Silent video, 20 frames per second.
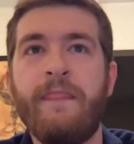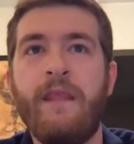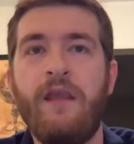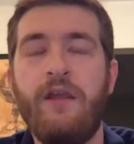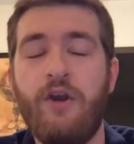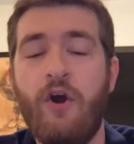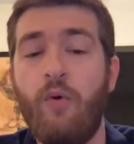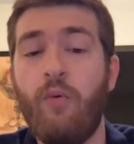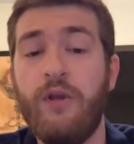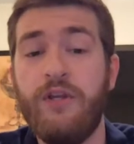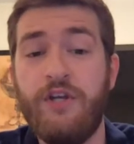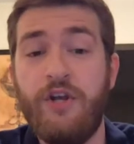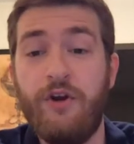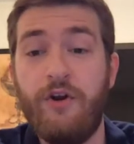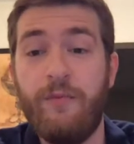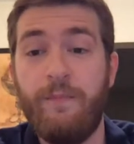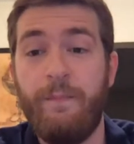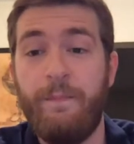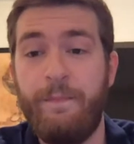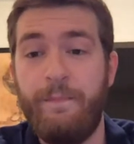you know when
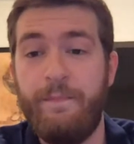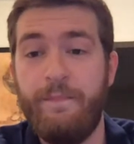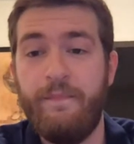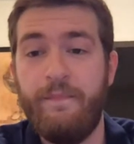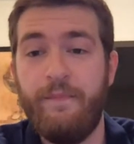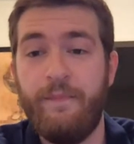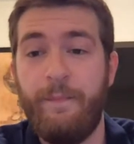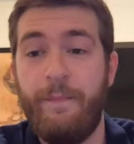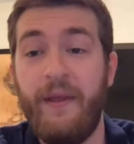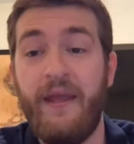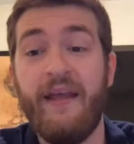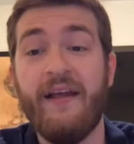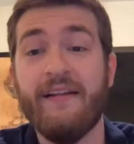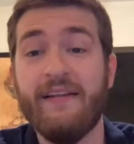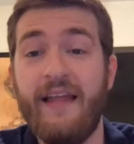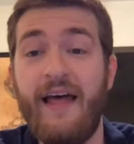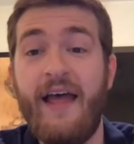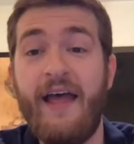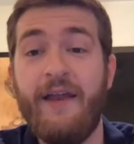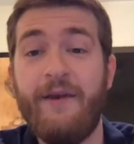you're being
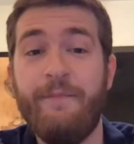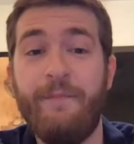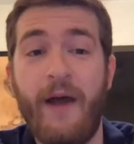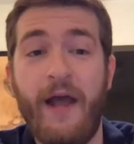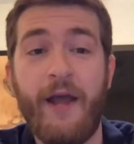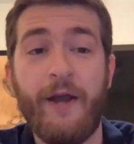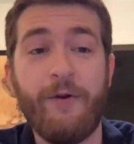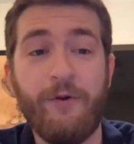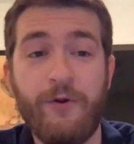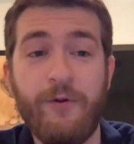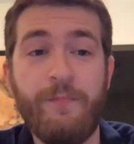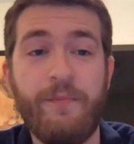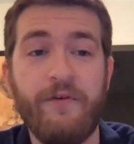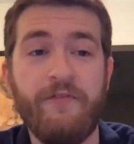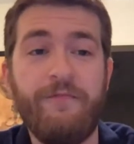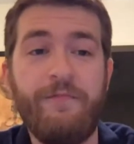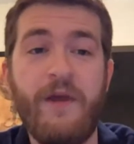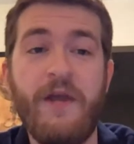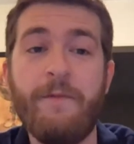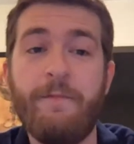led by a group
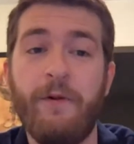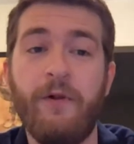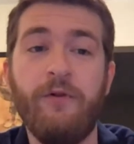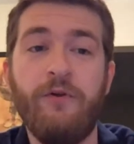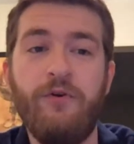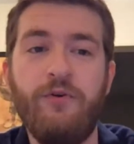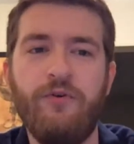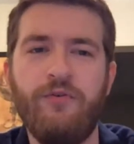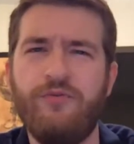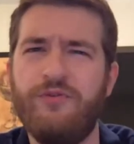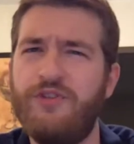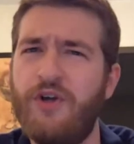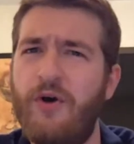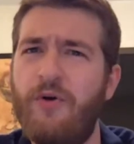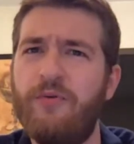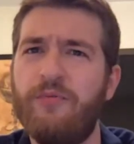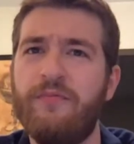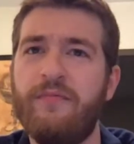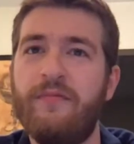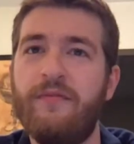of people who
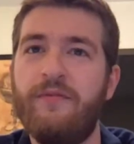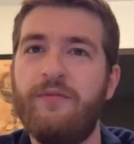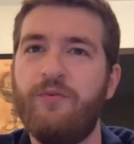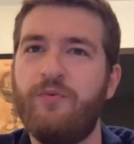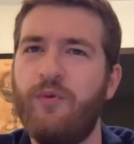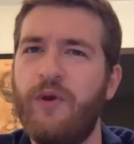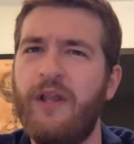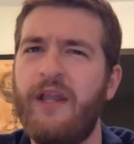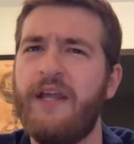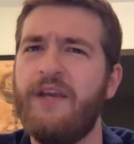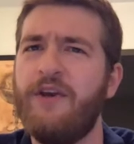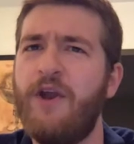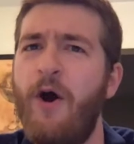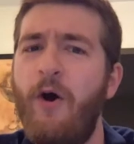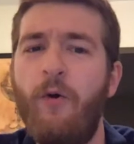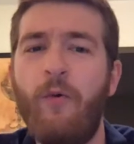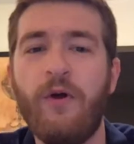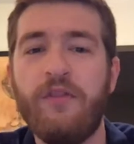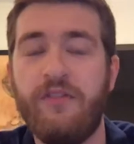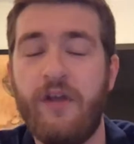don't really know
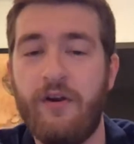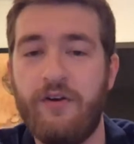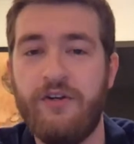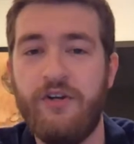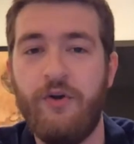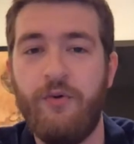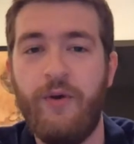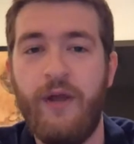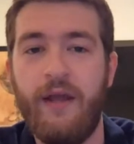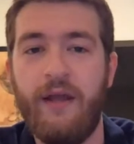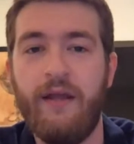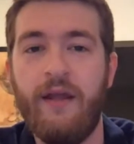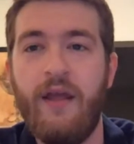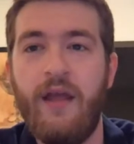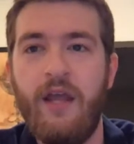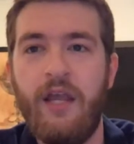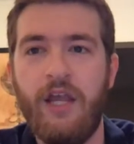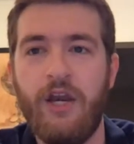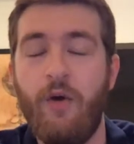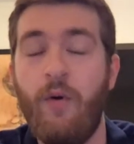what they're doing,
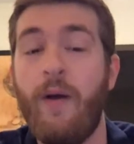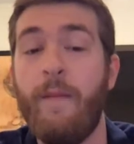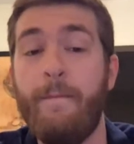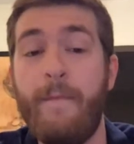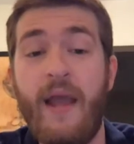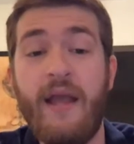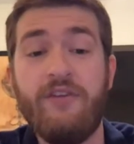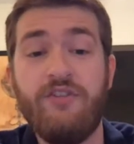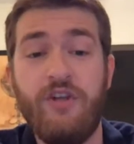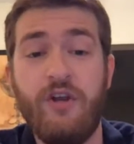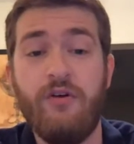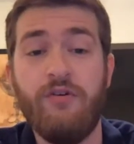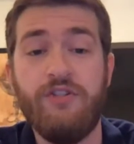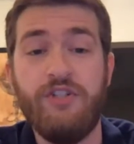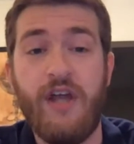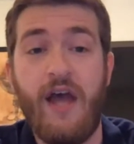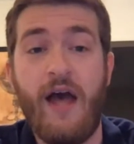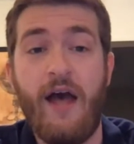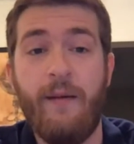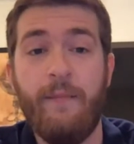you know, it makes your
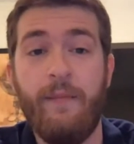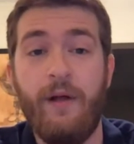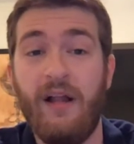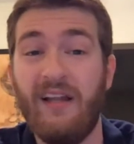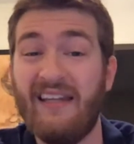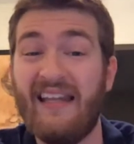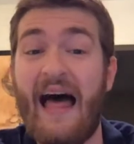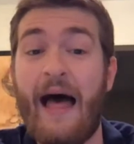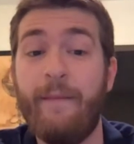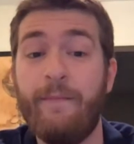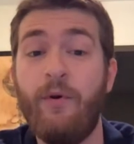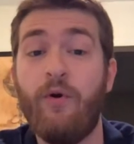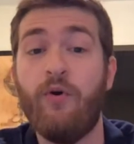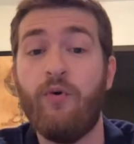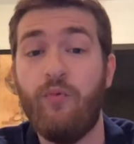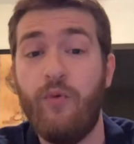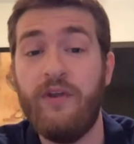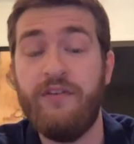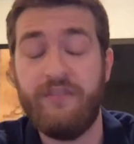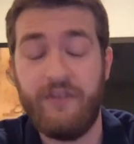job a lot more
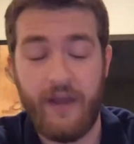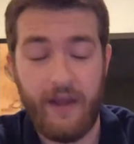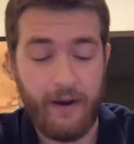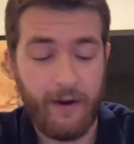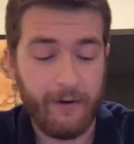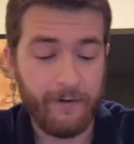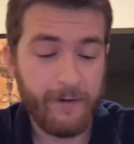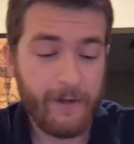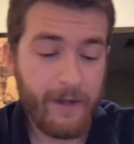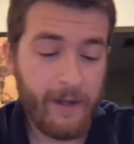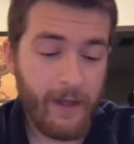riskier.